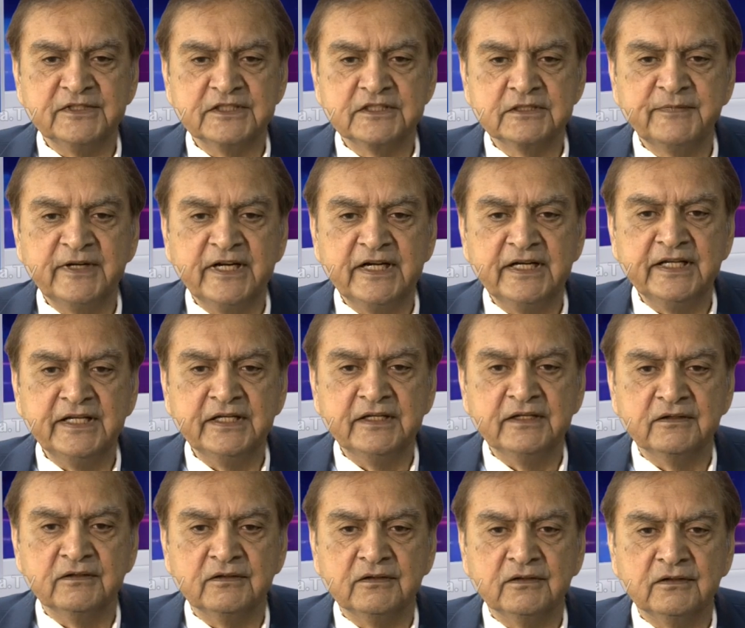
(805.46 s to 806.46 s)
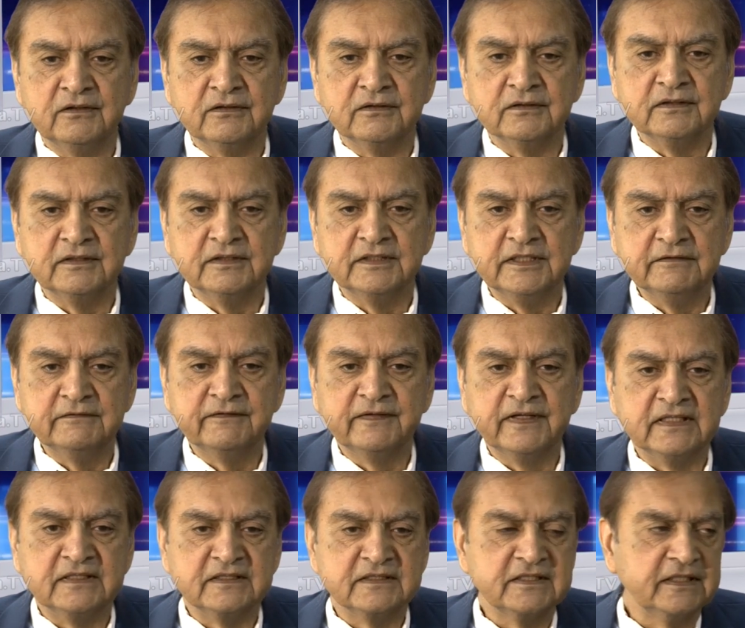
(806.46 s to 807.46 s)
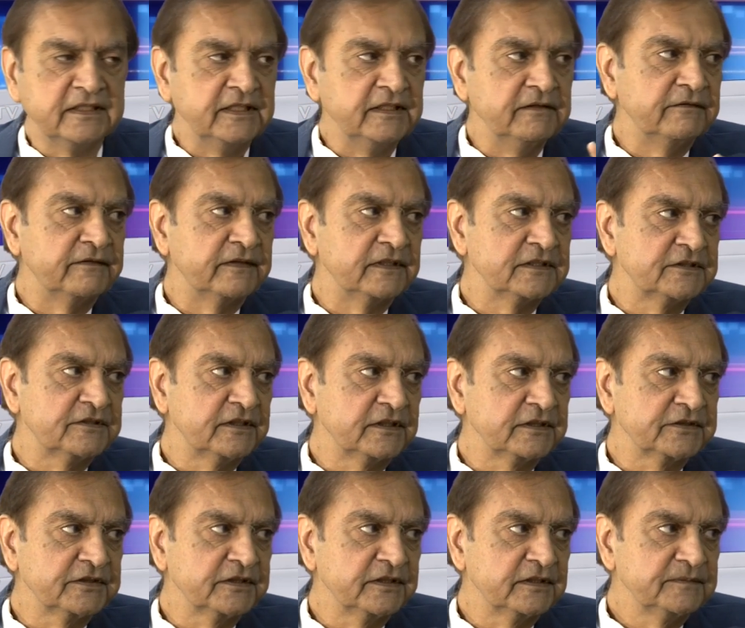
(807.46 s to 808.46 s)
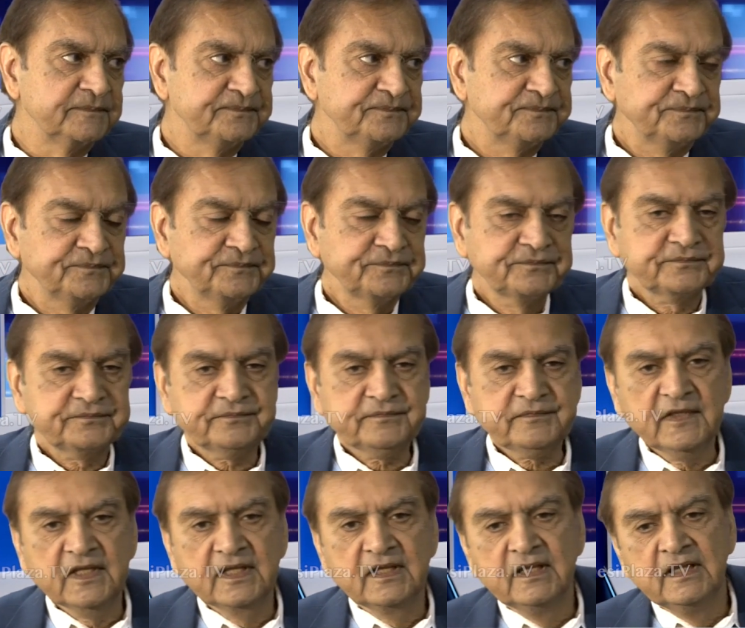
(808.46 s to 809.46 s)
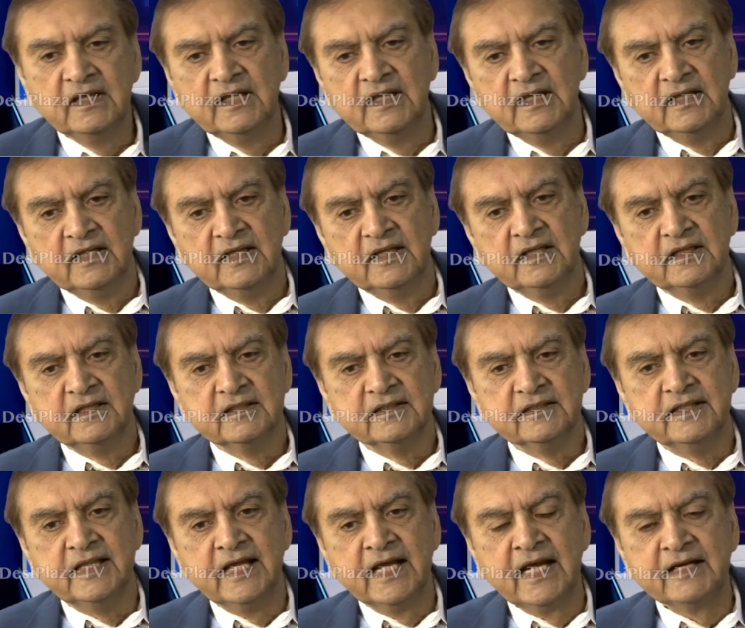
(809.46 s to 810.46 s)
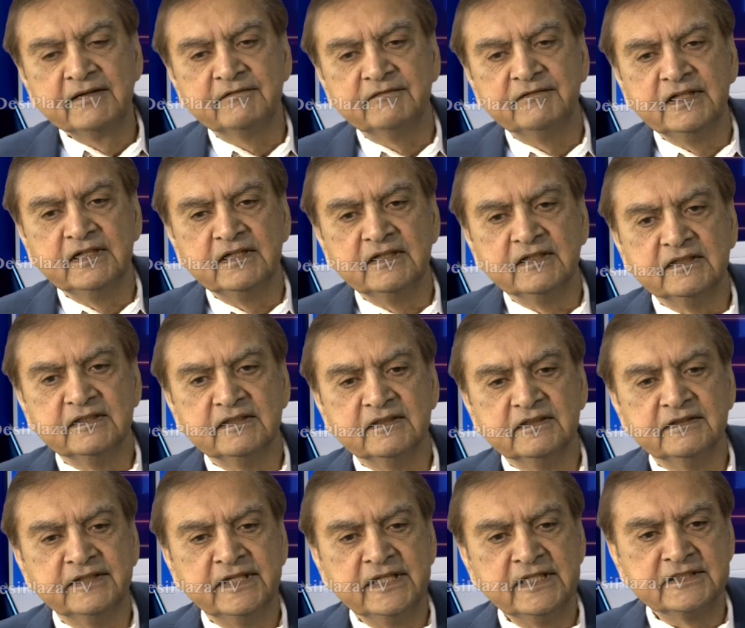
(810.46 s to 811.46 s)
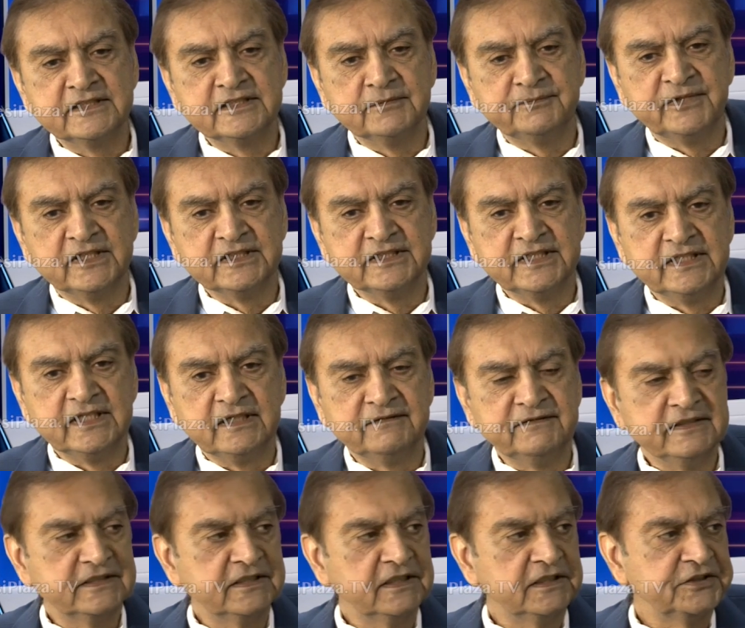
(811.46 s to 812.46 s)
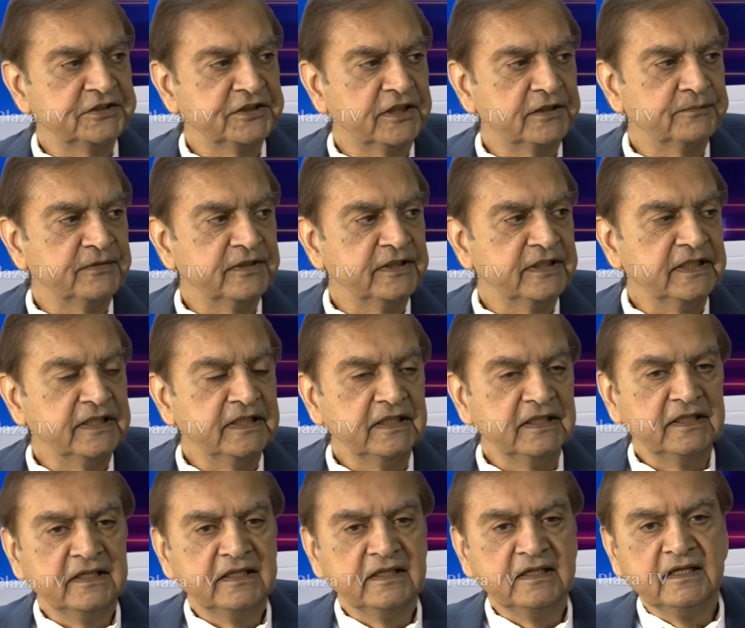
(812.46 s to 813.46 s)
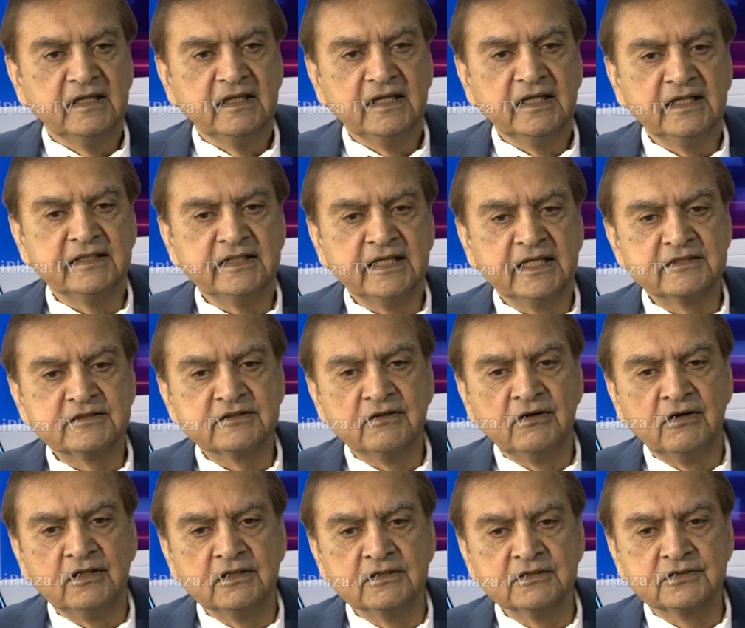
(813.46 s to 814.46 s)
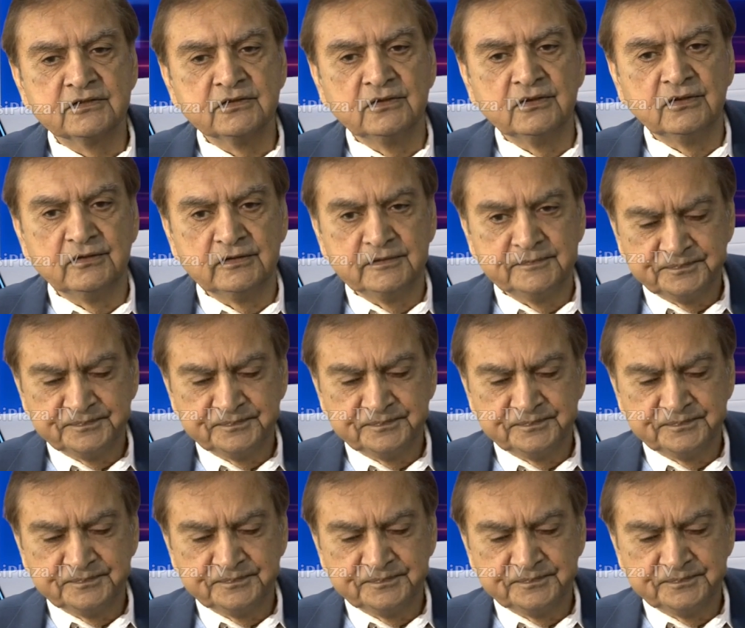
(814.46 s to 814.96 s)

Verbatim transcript: spending on defense and infrastructure. Okay. That will raise the budget deficit sharply. Mm-hmm. And that's also